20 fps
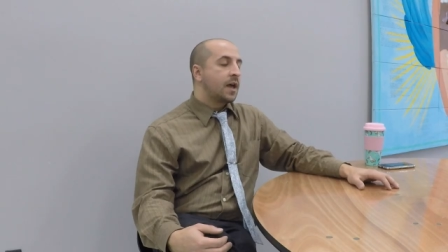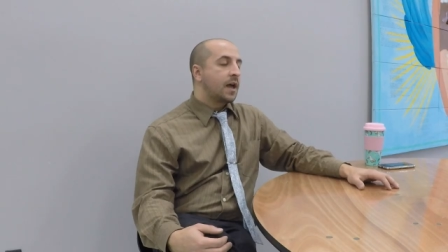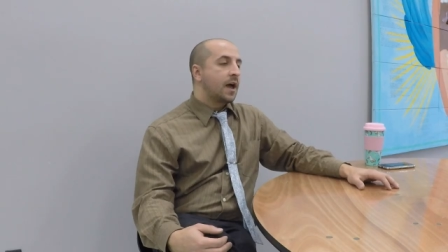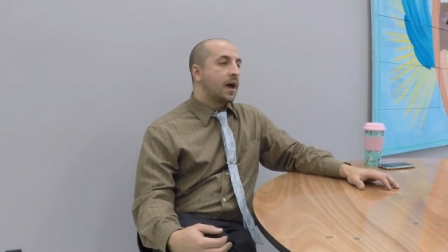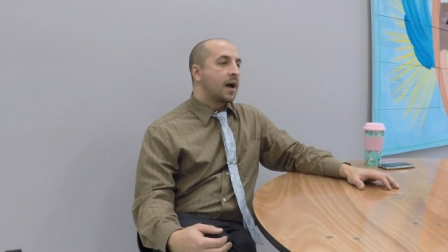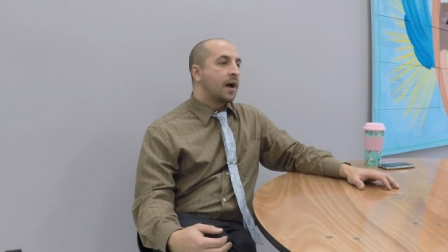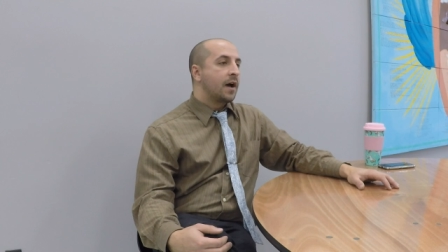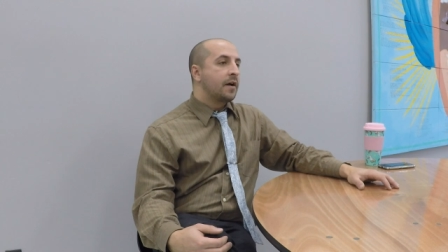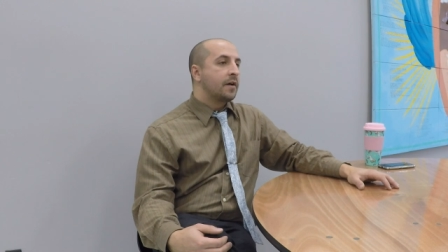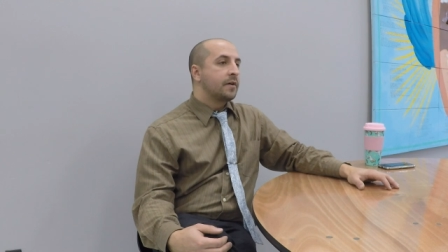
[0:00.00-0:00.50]

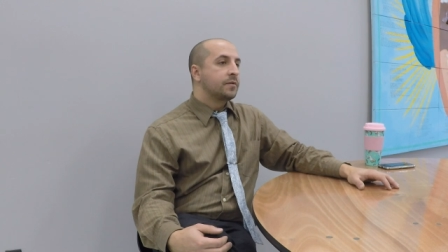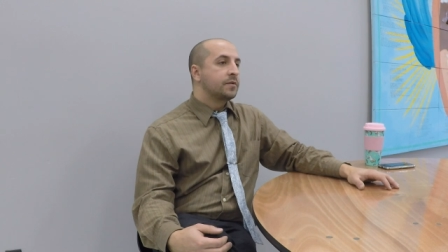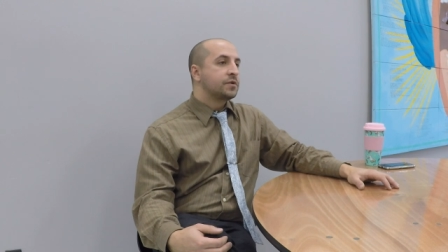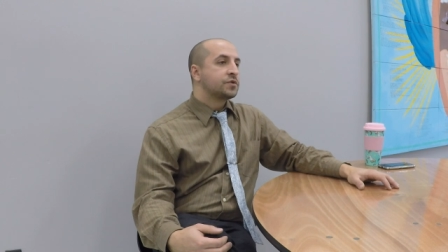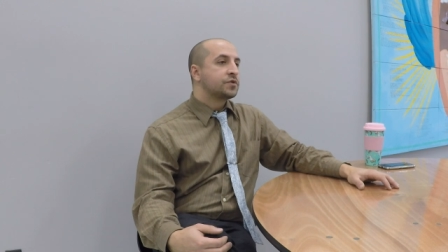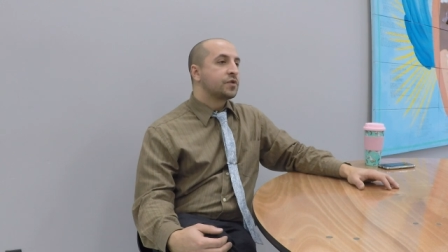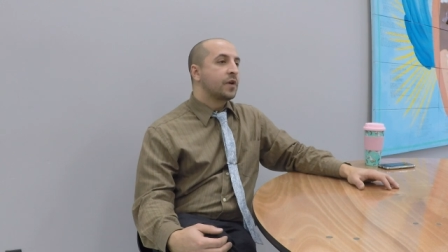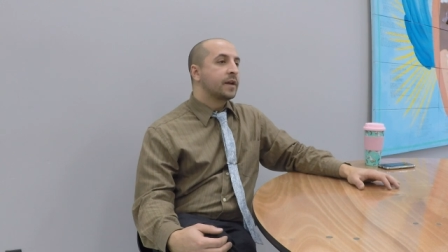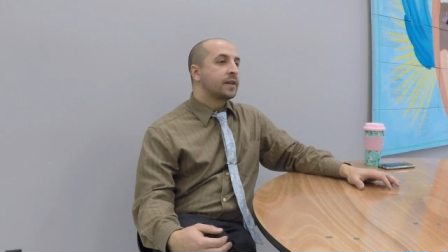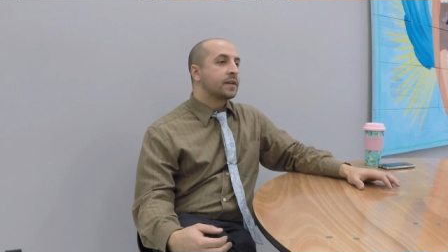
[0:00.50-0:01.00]
Uh,
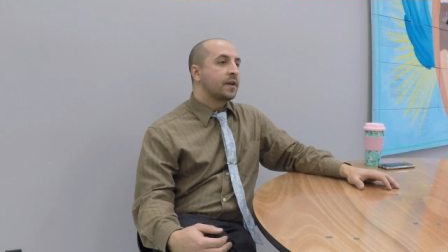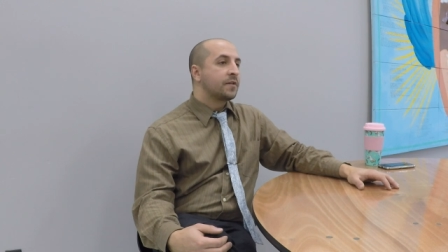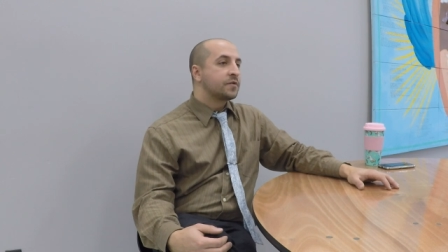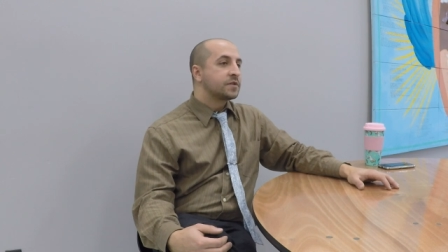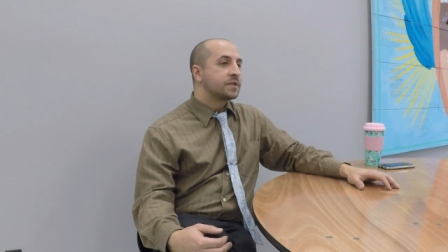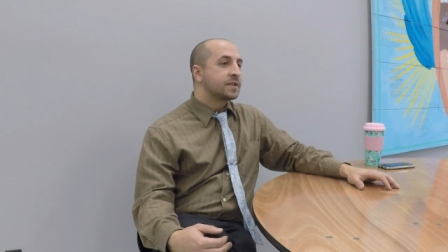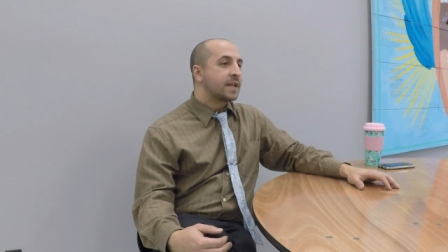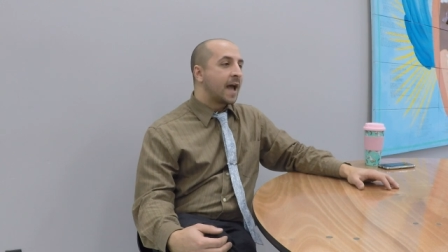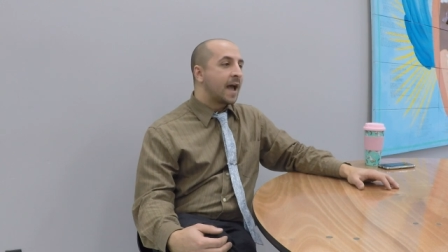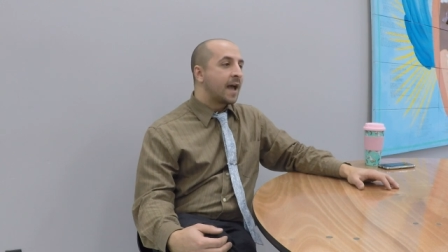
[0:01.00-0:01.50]
trying to
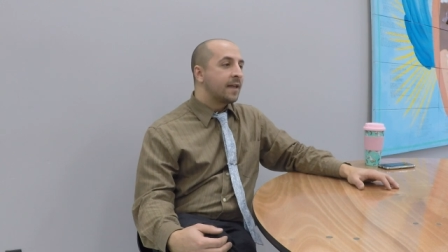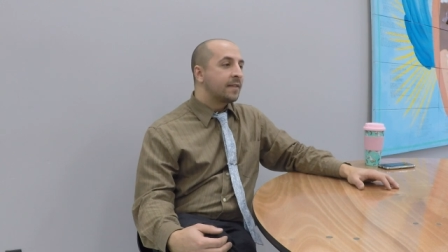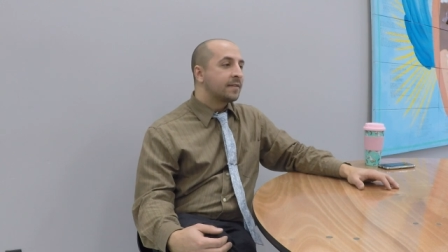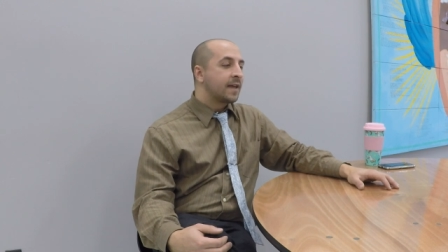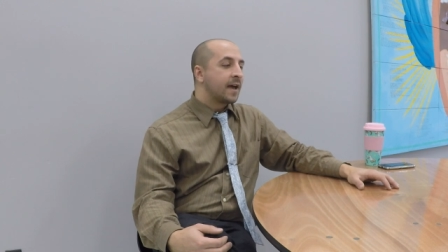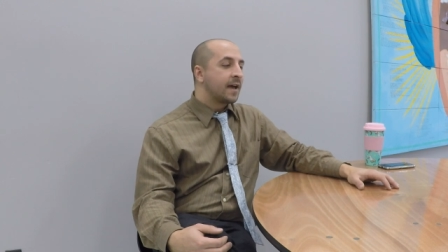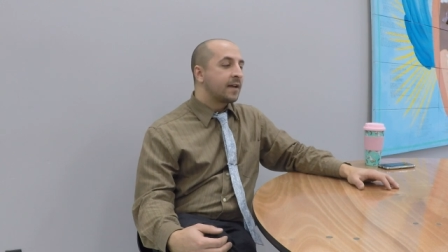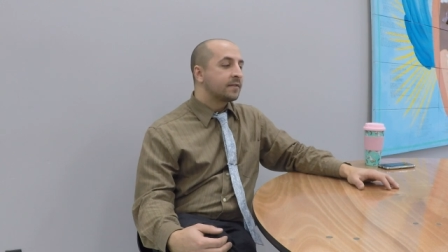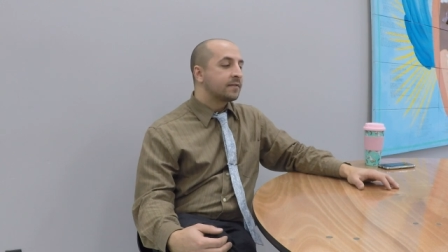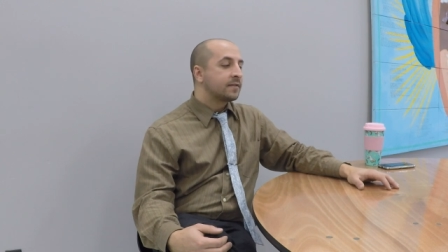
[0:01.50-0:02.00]
understand
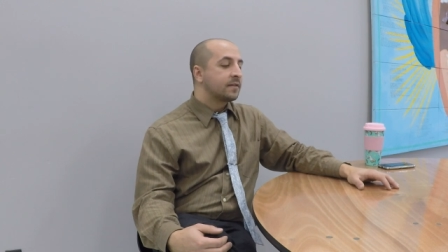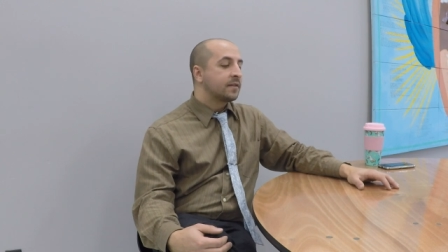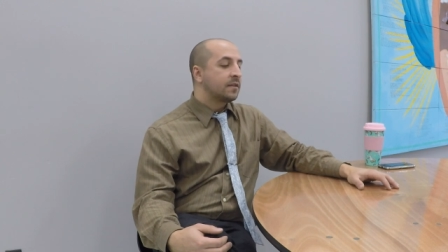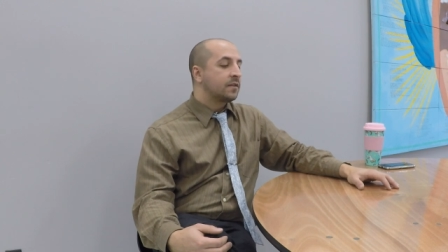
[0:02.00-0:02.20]
that